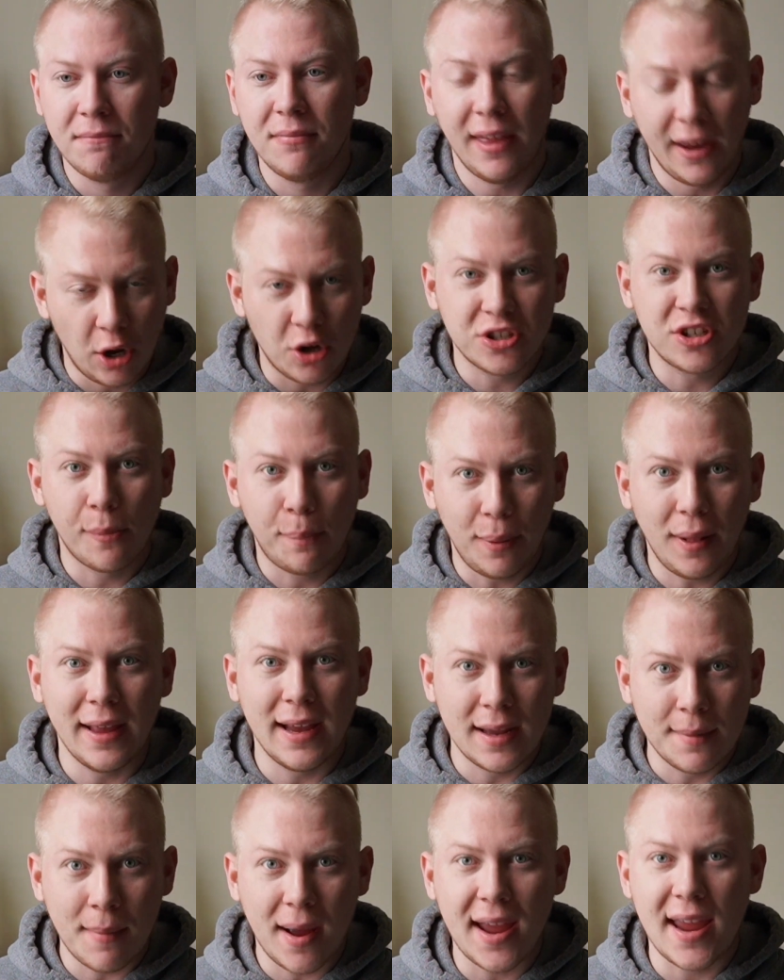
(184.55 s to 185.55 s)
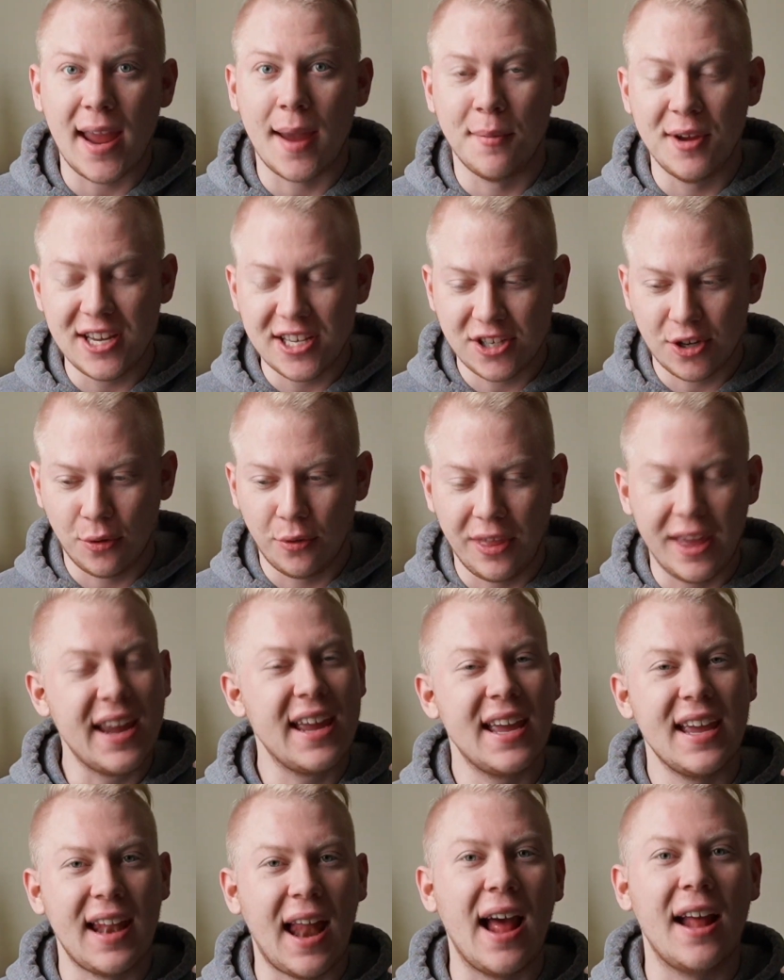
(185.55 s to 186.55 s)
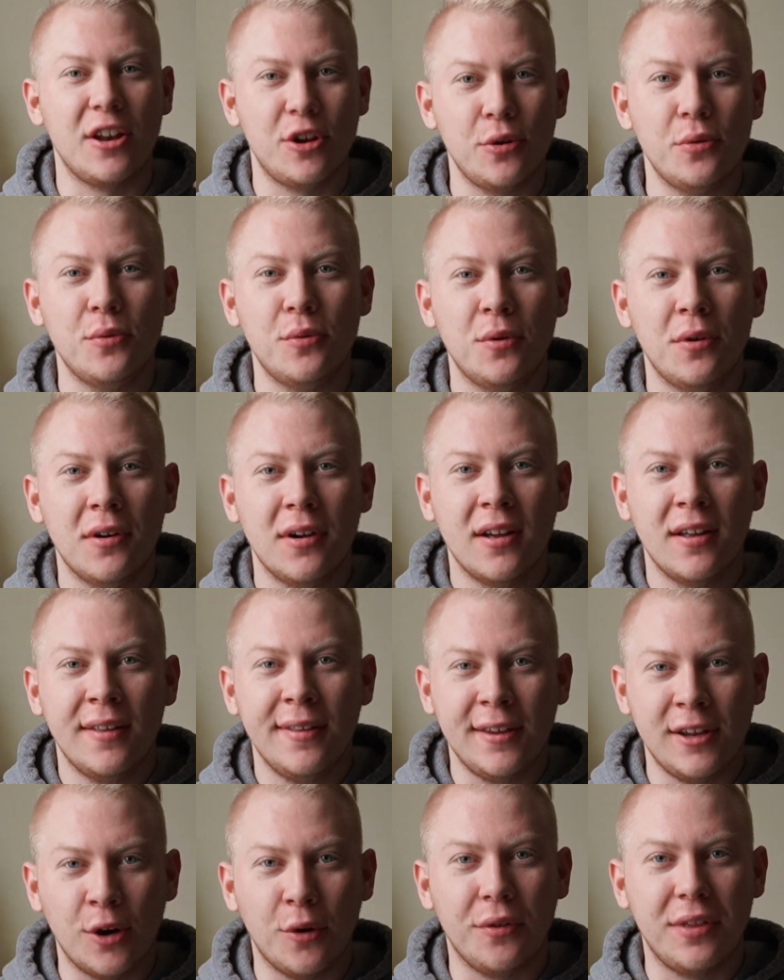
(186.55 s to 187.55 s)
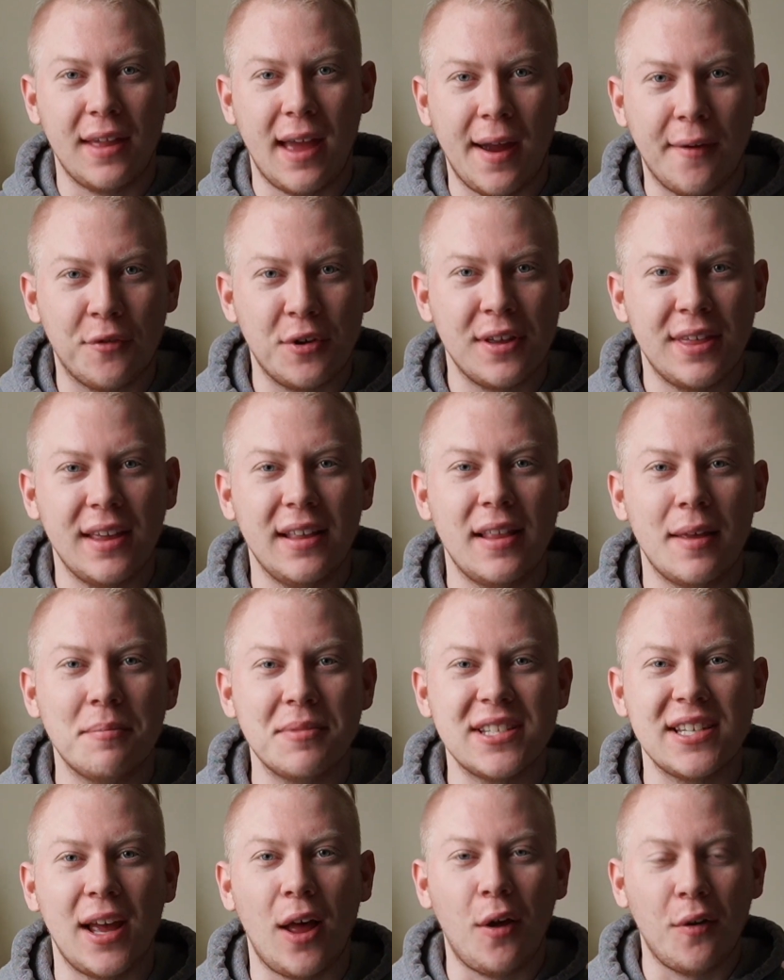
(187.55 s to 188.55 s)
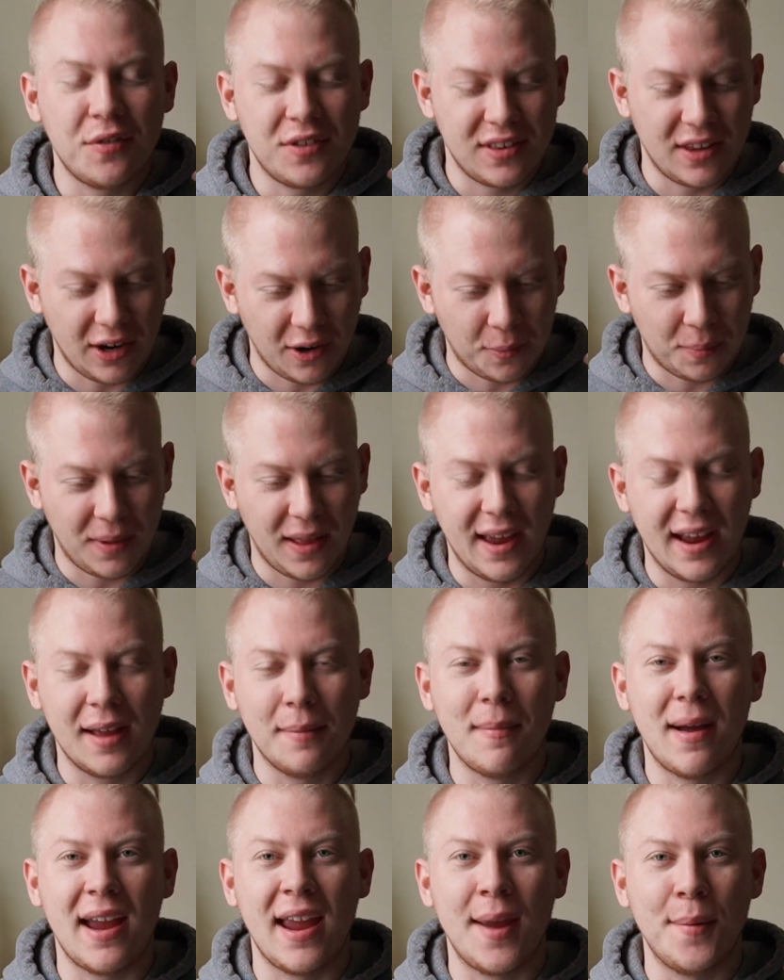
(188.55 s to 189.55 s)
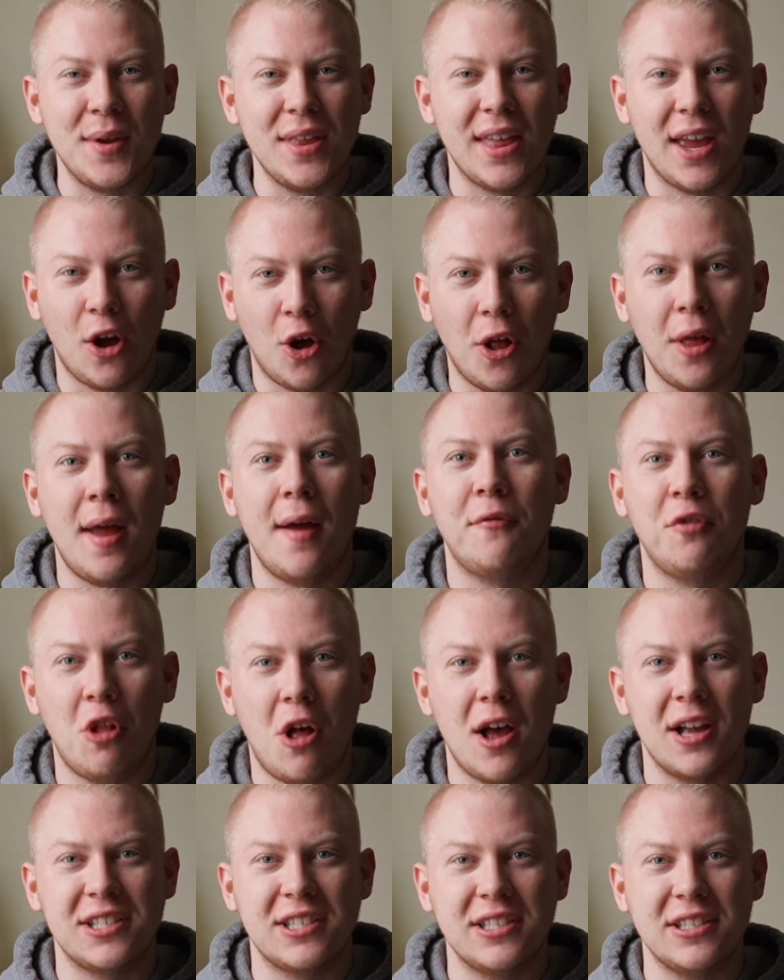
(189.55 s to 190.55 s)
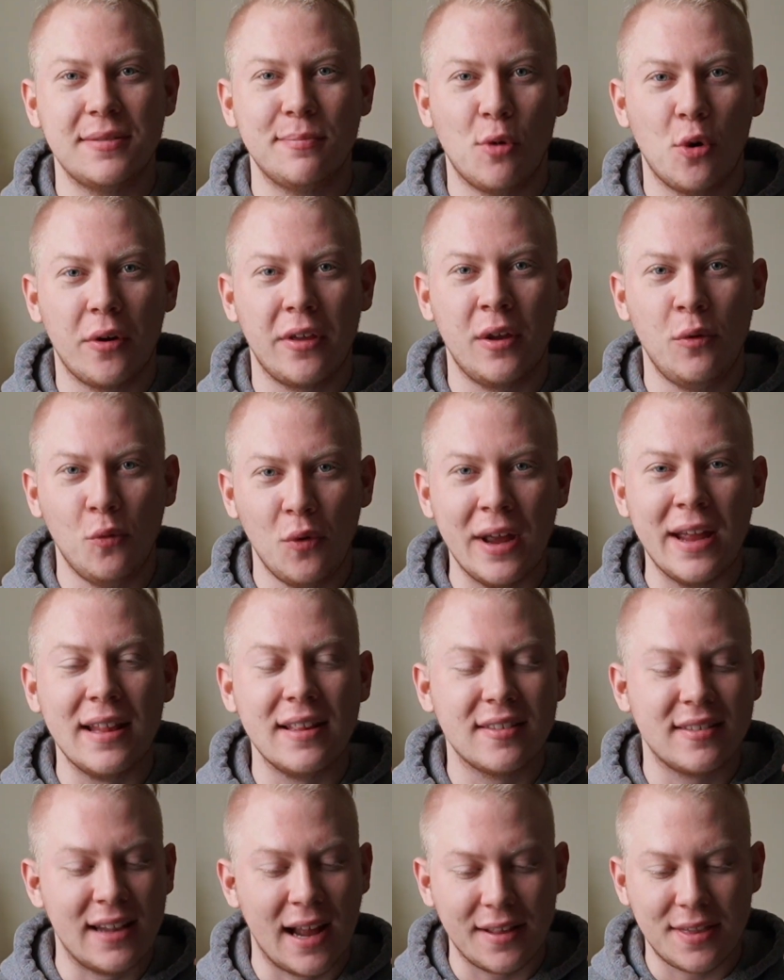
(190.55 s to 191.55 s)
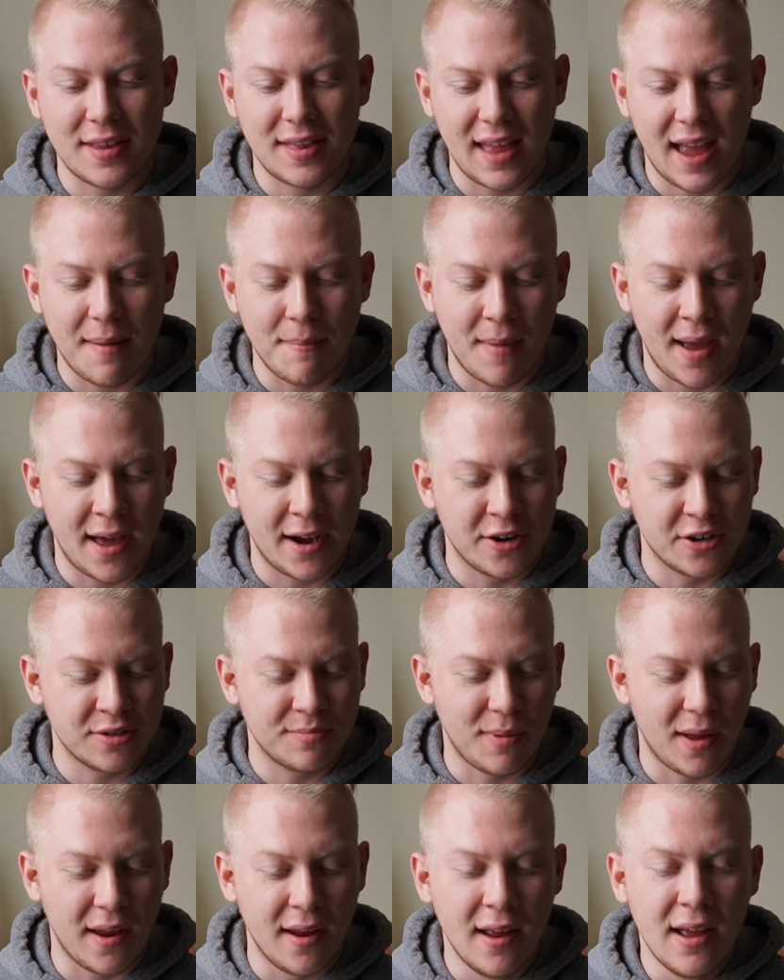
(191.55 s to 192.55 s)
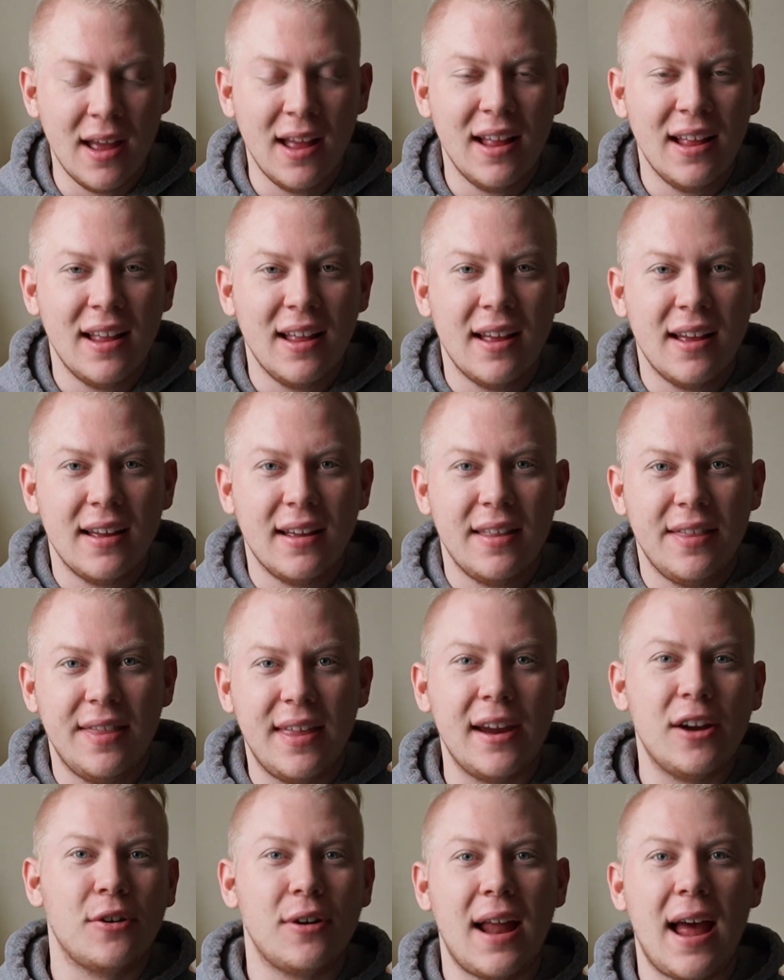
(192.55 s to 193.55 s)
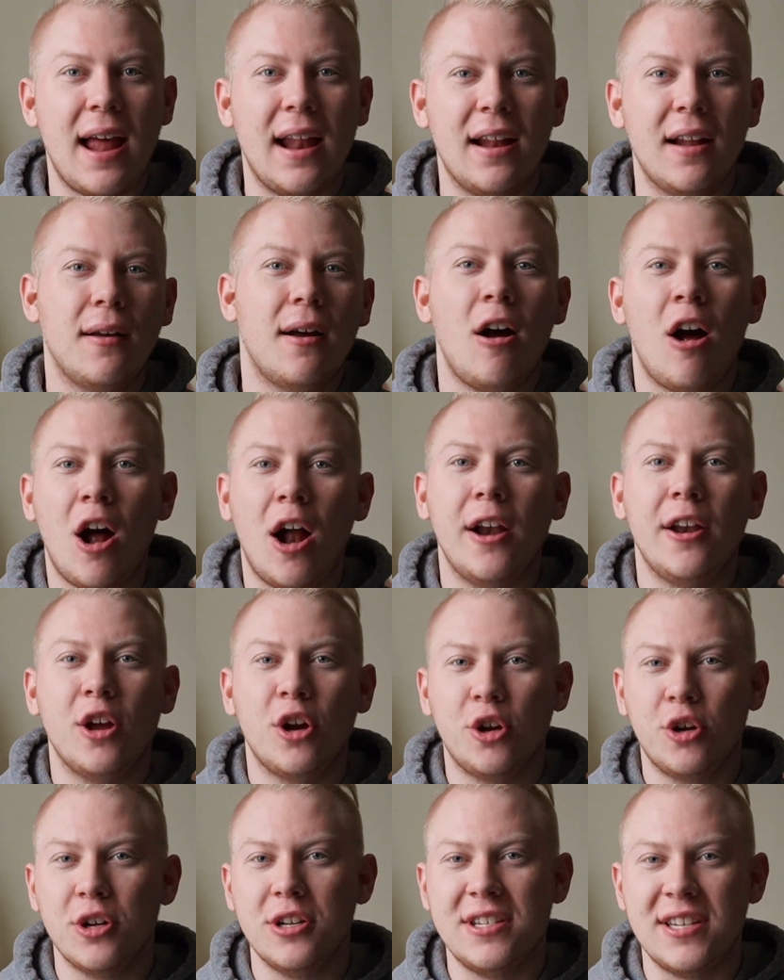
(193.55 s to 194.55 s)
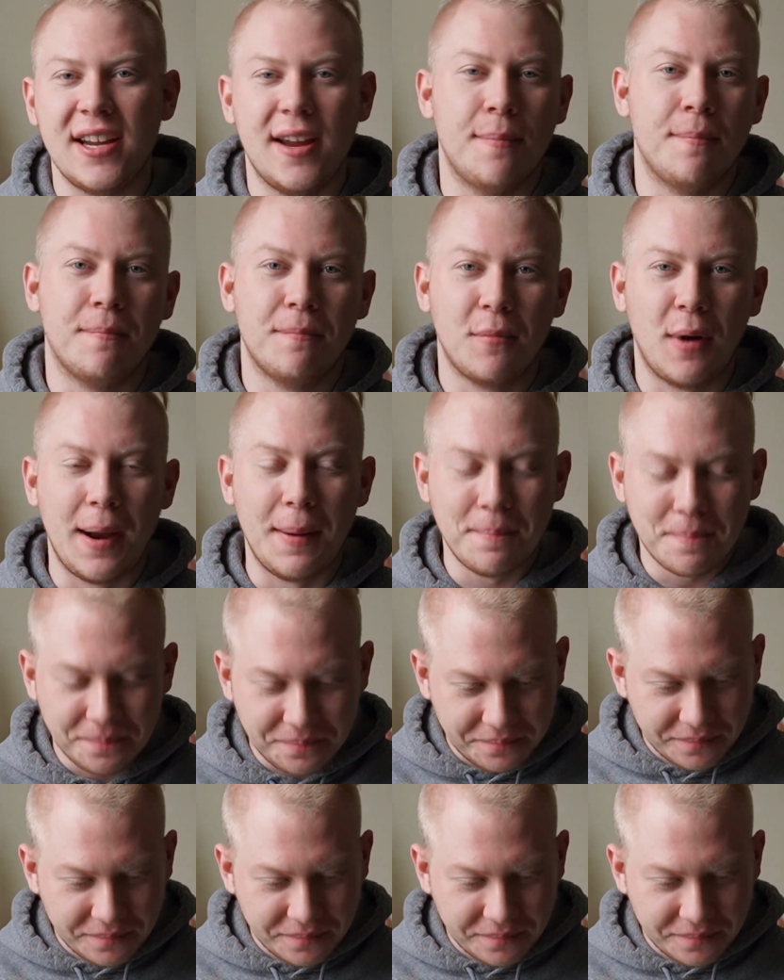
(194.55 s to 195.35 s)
They also play in Miami, so they cannot do, you know, everything themselves. They are playing in Miami. They all have losses more than wins. Not that that matters, but they are not on a good team, right?